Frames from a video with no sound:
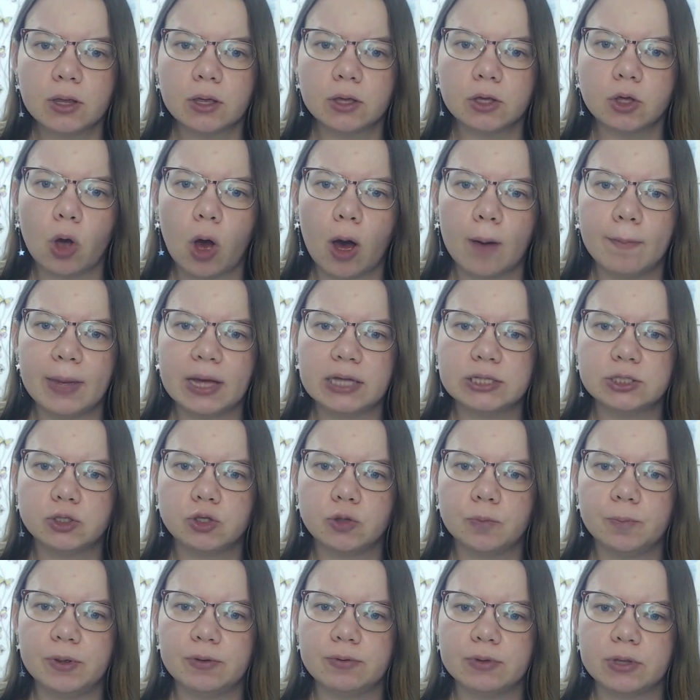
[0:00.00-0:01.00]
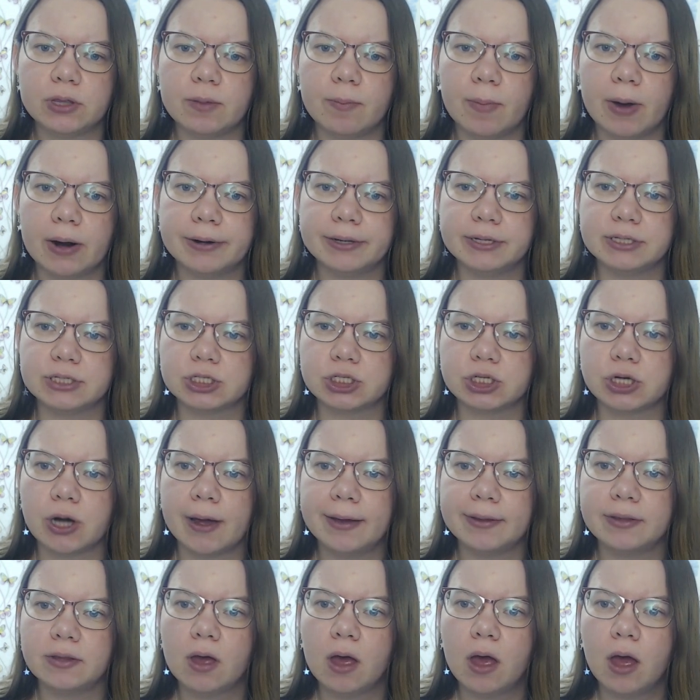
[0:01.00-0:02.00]
You are meant to be with the Marines,
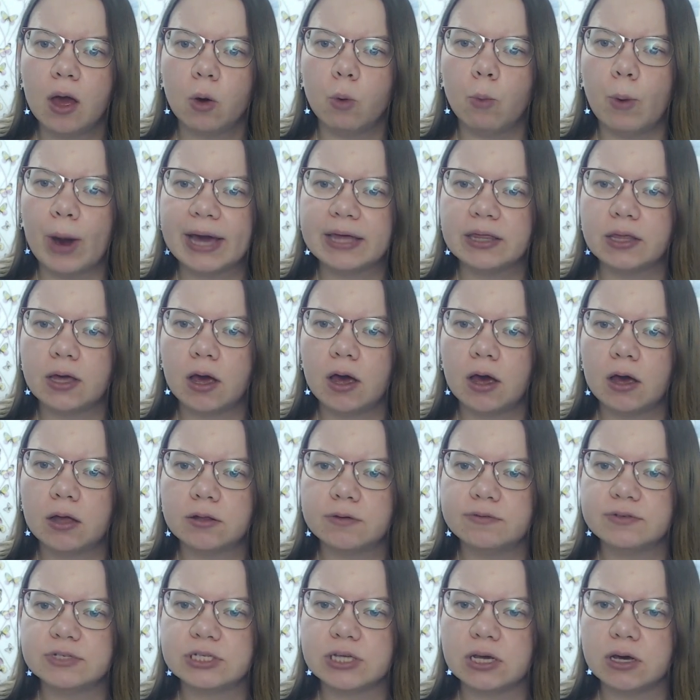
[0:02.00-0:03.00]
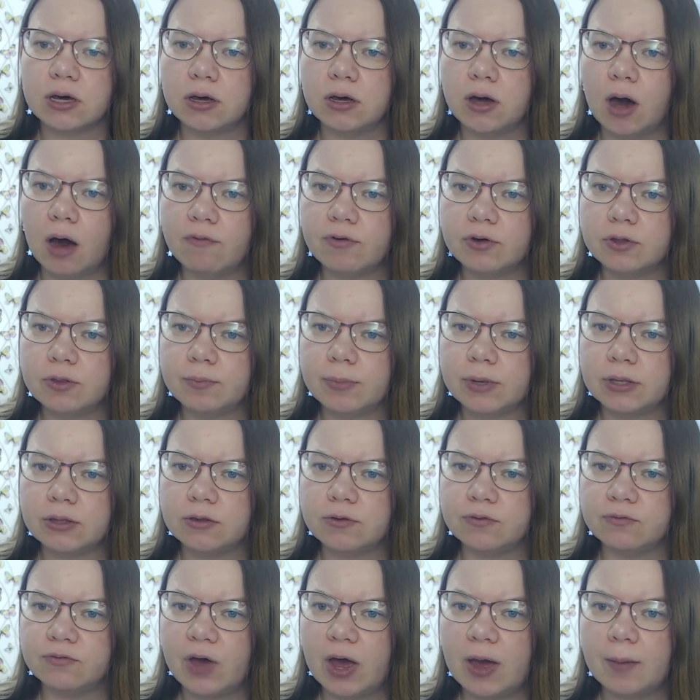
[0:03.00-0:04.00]
right? Why the hell is a
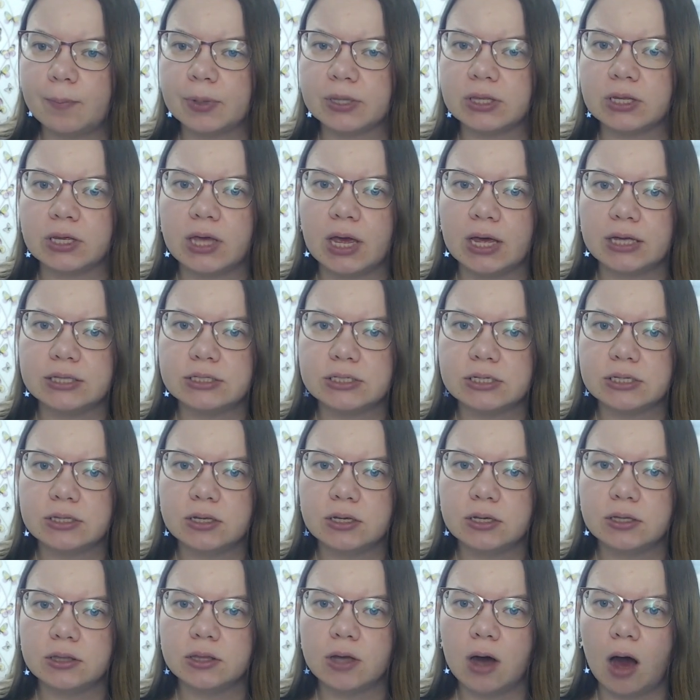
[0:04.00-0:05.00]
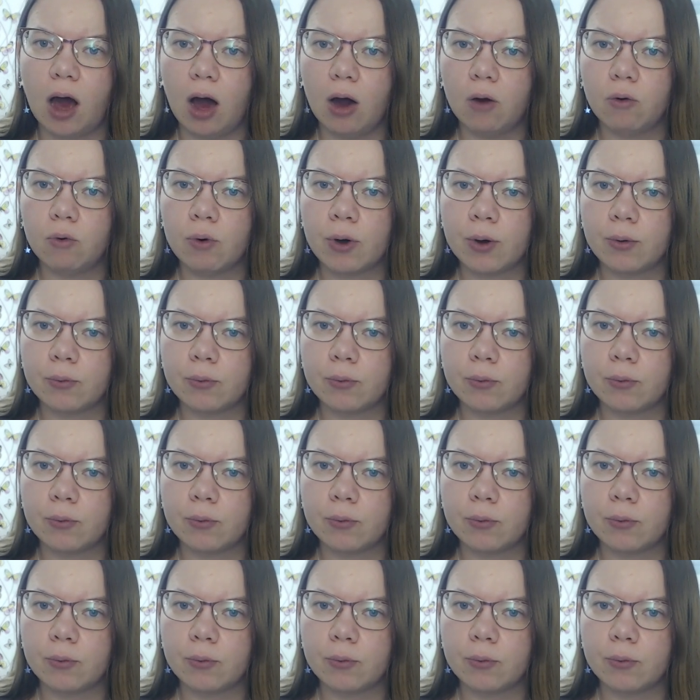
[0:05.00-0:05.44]
government weapon getting in our